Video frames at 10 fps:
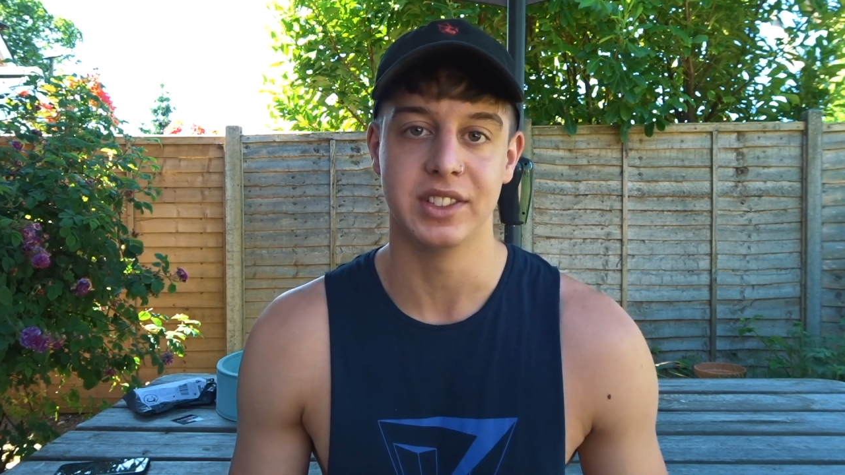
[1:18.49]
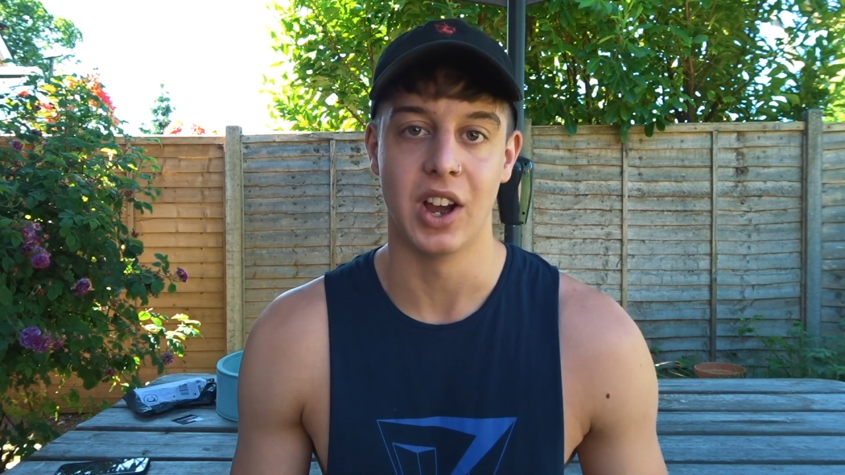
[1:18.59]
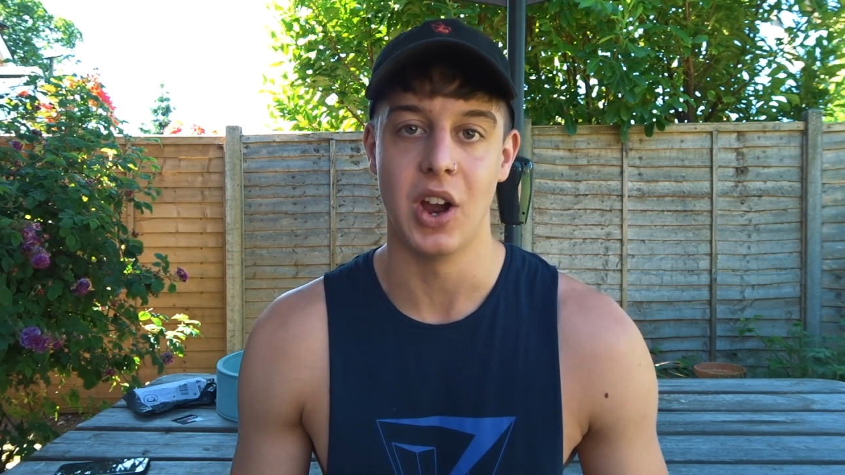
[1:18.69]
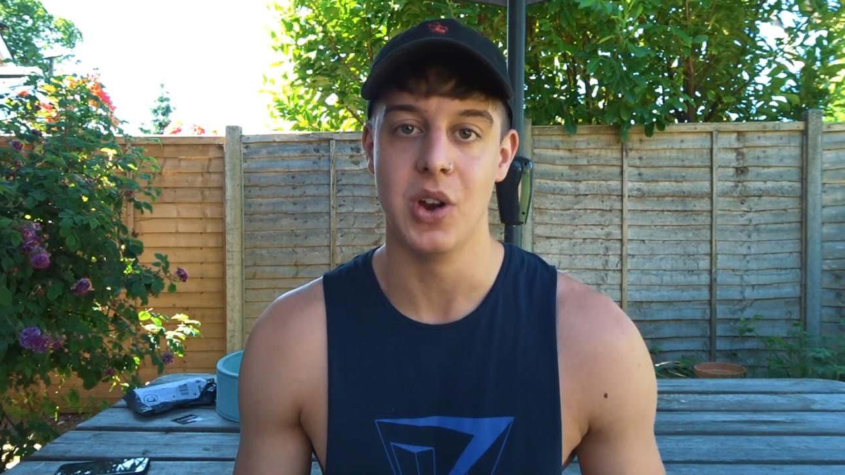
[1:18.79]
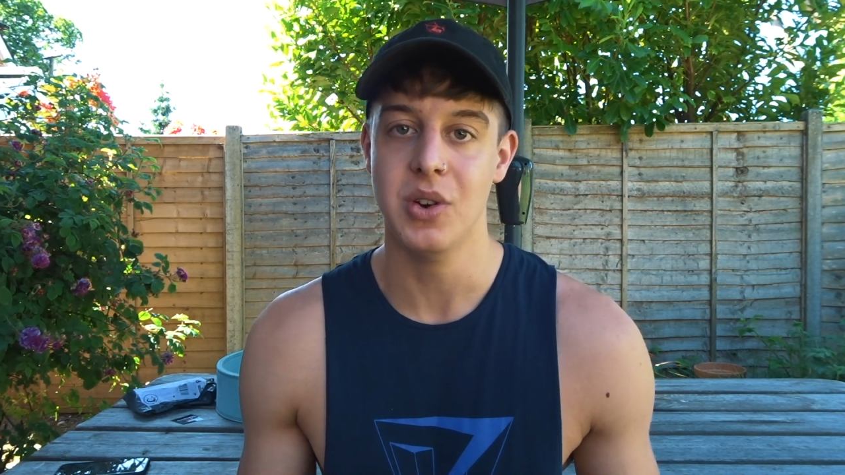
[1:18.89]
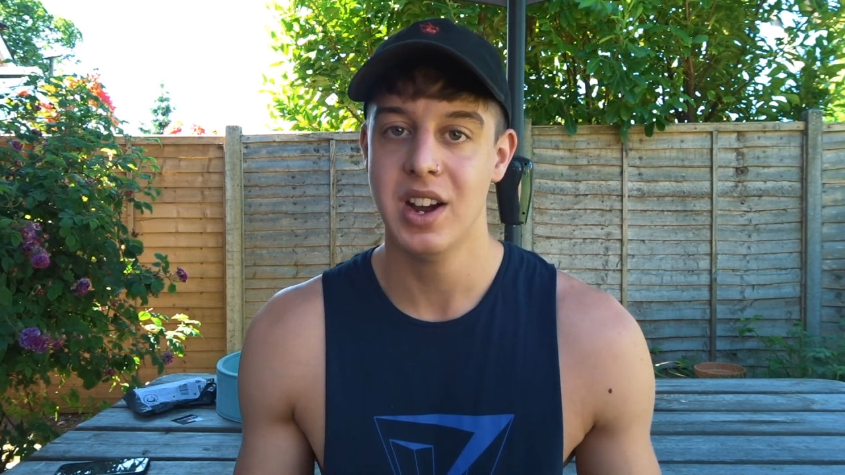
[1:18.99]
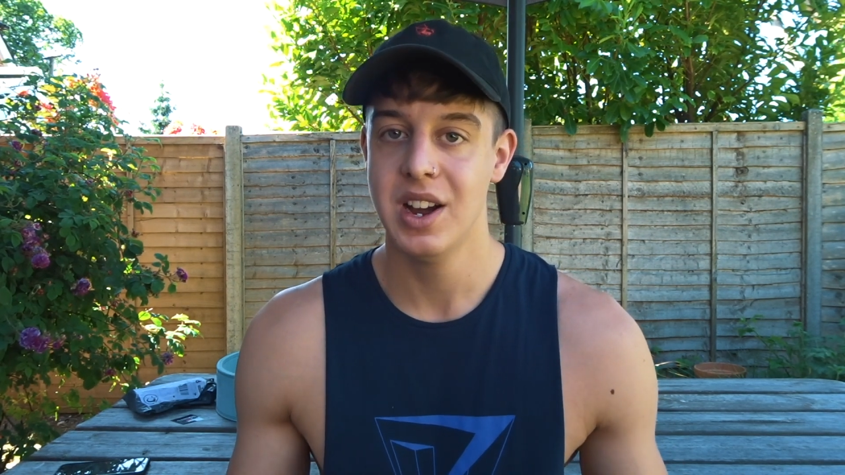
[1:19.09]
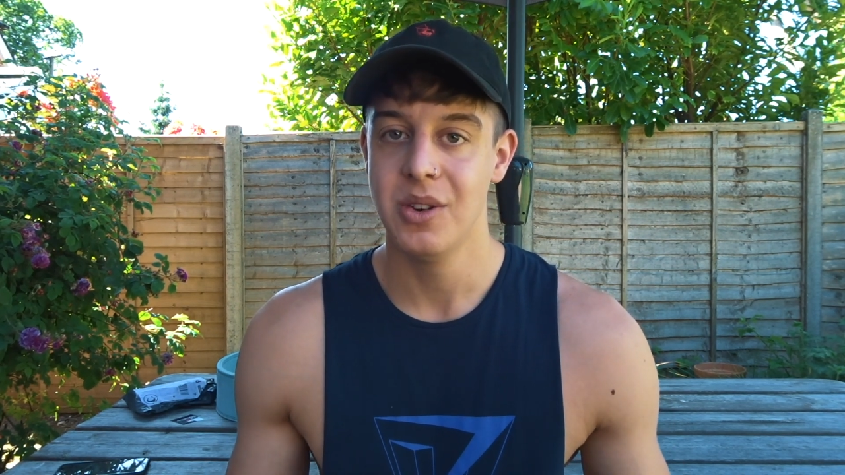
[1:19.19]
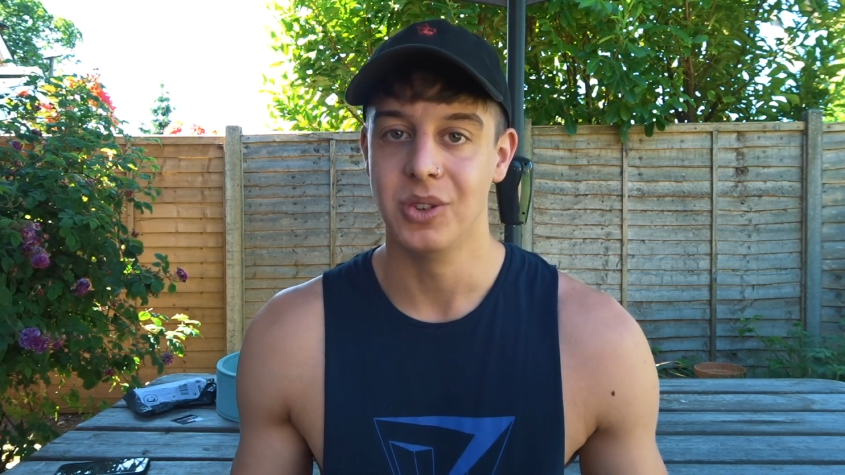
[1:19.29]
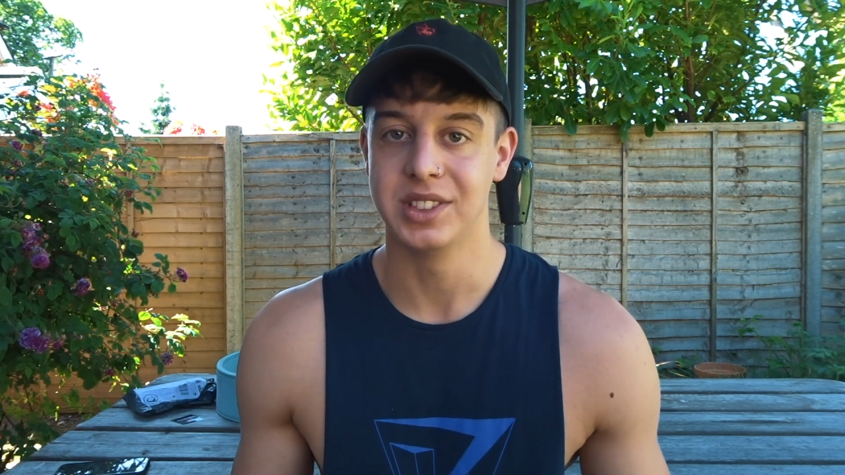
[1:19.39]
so
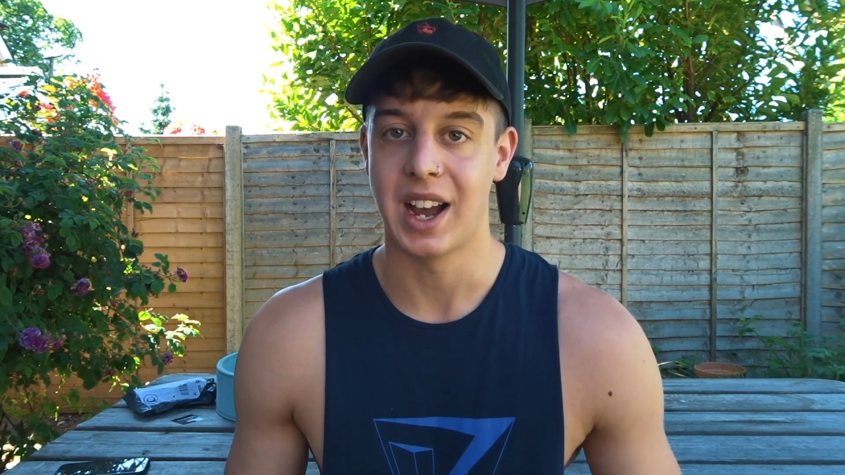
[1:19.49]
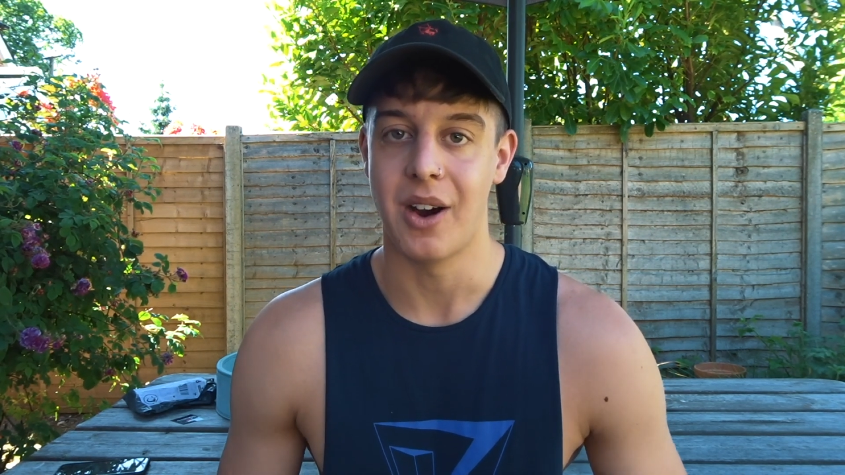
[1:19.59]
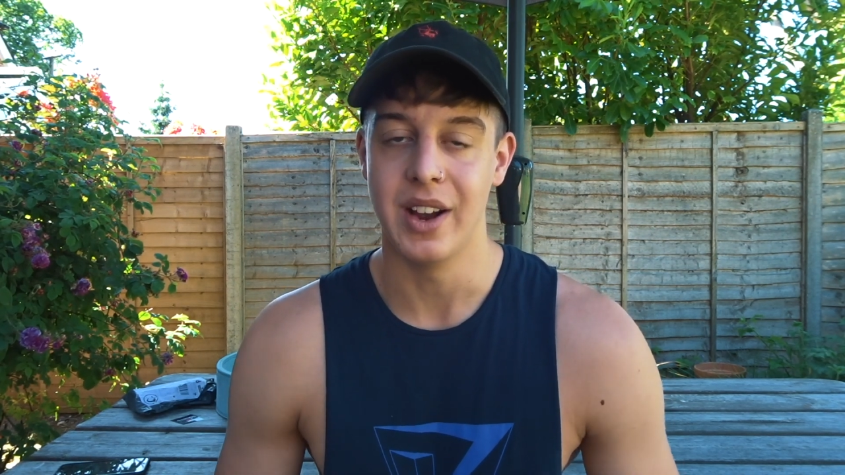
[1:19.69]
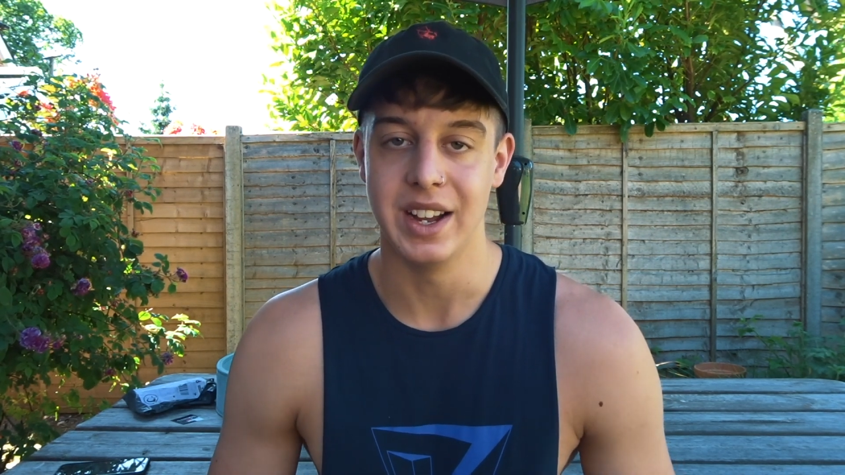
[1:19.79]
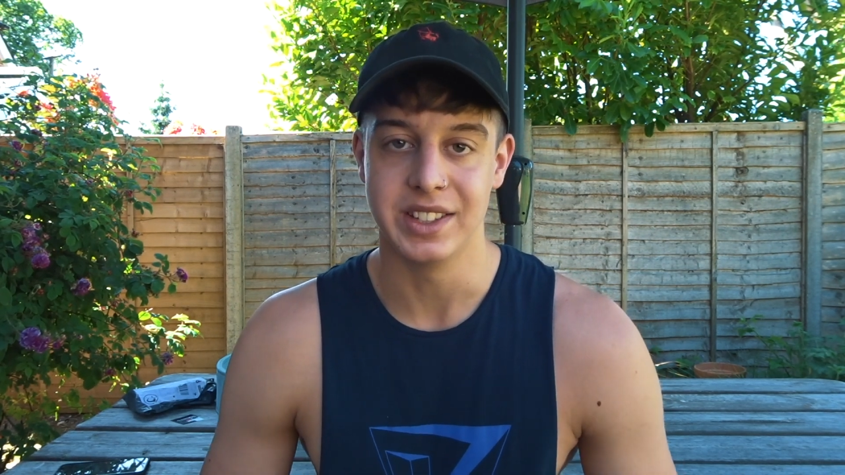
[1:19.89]
we're sat out here